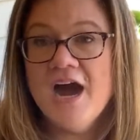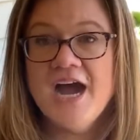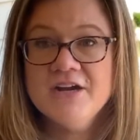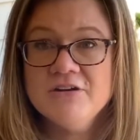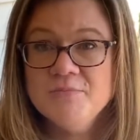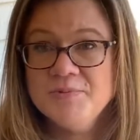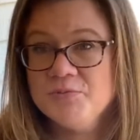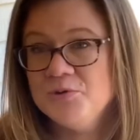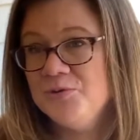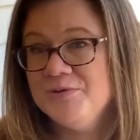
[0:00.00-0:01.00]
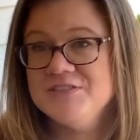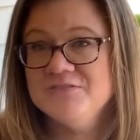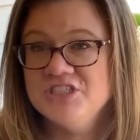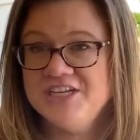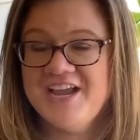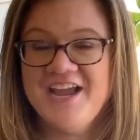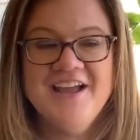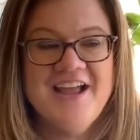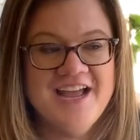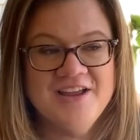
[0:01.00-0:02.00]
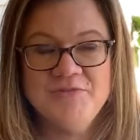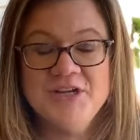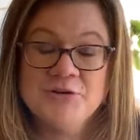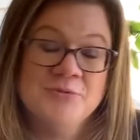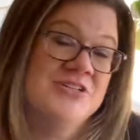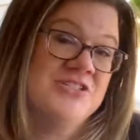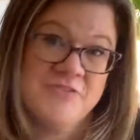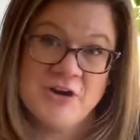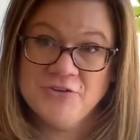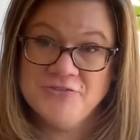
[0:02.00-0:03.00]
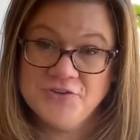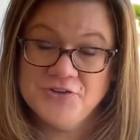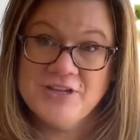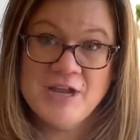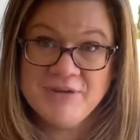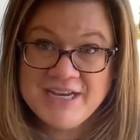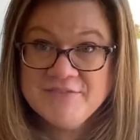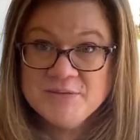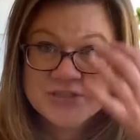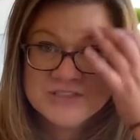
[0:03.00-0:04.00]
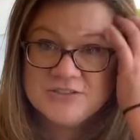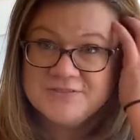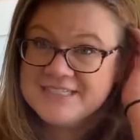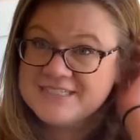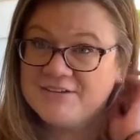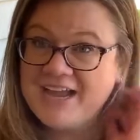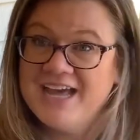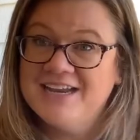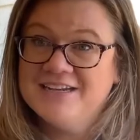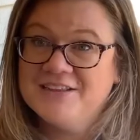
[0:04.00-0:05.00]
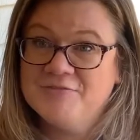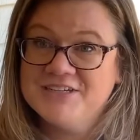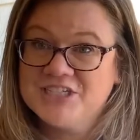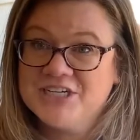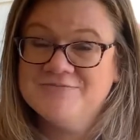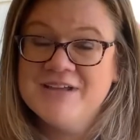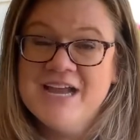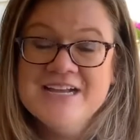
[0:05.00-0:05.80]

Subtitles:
I grew up in rural West Virginia and we grew most of our own food and we even preserved it so we had it in the winter.